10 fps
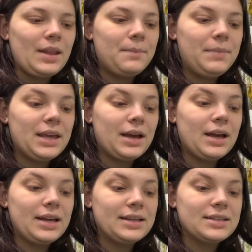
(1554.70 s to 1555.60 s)

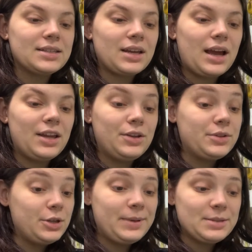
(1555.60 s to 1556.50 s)
Because
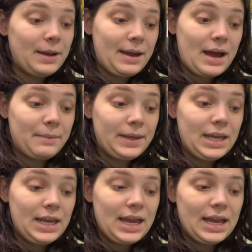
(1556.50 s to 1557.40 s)
YouTube is my
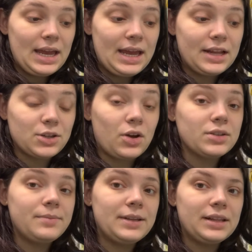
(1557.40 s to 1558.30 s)
hobby, and
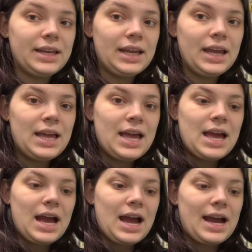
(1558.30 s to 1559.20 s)
ultimately,
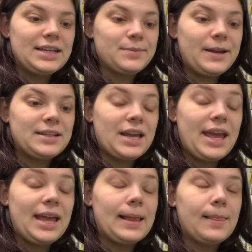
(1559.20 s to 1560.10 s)
I spend
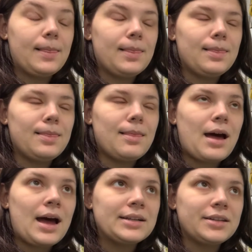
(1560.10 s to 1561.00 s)
a
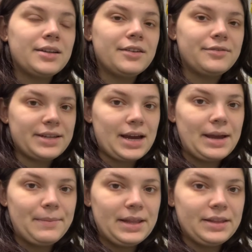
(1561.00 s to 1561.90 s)
lot of
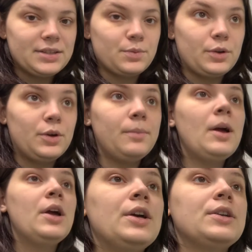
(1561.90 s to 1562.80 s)
time in this room.
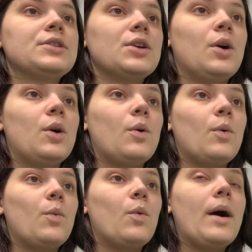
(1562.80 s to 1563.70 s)
So,
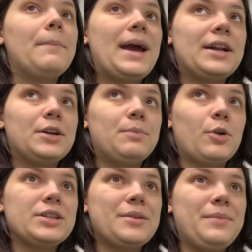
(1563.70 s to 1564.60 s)
what mattered
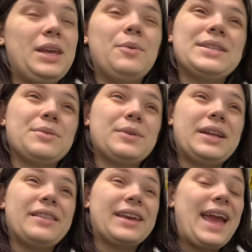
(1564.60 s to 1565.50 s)
more to me wasn't
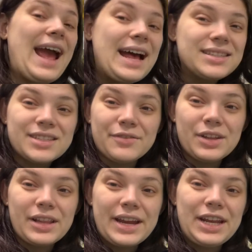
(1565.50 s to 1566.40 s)
really the cast of
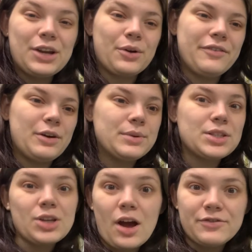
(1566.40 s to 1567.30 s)
the lighting or if it was
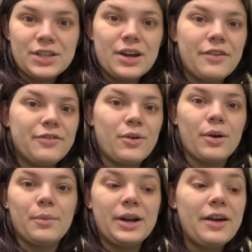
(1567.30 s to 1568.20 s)
soft enough
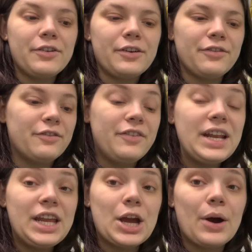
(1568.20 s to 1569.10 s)
or whatever. For
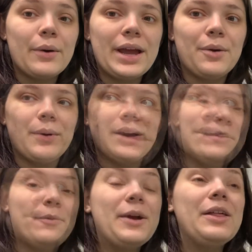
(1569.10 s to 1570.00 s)
video, it
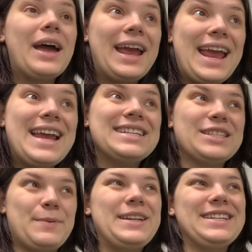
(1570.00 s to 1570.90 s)
was will I hate
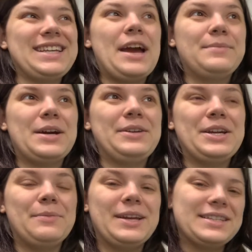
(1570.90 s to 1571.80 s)
spending time down
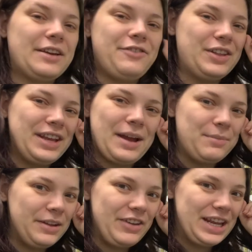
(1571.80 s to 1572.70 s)
here because I feel like I'm
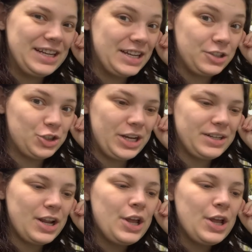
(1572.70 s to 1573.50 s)
living in a dungeon?